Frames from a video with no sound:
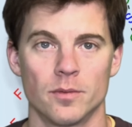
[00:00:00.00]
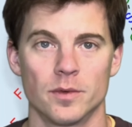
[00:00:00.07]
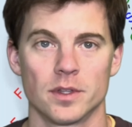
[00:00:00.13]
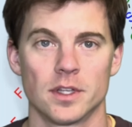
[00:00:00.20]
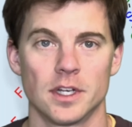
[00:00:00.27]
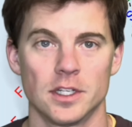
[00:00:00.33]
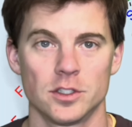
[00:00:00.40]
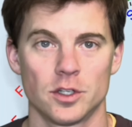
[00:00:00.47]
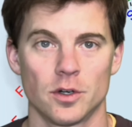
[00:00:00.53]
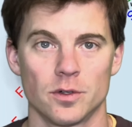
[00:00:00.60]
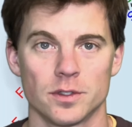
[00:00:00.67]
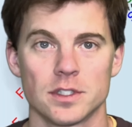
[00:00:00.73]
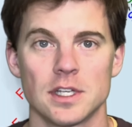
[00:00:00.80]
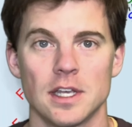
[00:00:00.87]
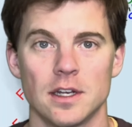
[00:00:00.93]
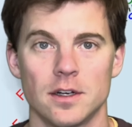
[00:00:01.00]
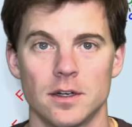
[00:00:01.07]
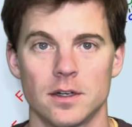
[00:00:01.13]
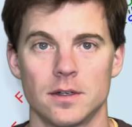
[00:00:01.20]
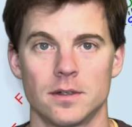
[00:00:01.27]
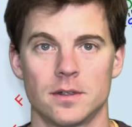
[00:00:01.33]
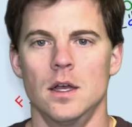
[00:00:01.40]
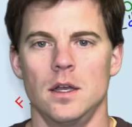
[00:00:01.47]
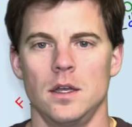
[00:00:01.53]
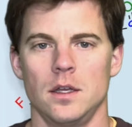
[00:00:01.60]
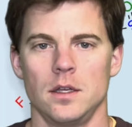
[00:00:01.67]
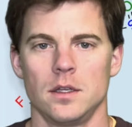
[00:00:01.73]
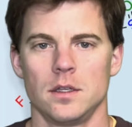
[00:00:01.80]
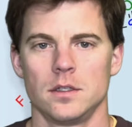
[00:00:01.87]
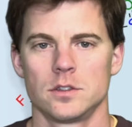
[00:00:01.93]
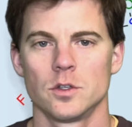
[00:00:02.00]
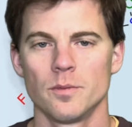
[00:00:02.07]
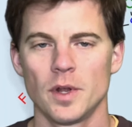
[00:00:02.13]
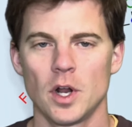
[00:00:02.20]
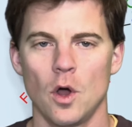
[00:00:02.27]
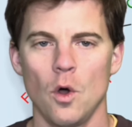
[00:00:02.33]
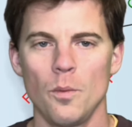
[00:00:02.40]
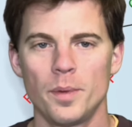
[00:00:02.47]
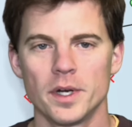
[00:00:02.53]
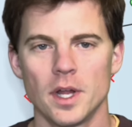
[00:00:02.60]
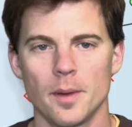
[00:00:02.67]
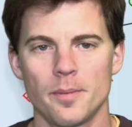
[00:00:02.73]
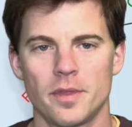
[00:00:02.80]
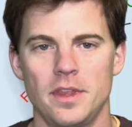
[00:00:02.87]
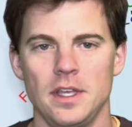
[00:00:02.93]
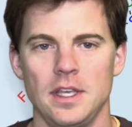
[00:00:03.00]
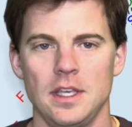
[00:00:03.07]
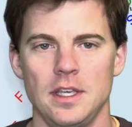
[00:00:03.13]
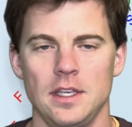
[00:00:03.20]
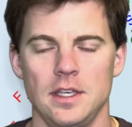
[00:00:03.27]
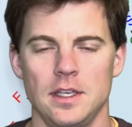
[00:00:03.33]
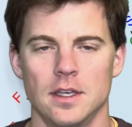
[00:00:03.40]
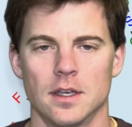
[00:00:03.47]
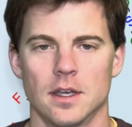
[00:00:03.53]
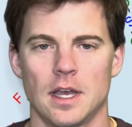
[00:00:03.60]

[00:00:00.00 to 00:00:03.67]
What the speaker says: with an internal standard. So I'm going to open up the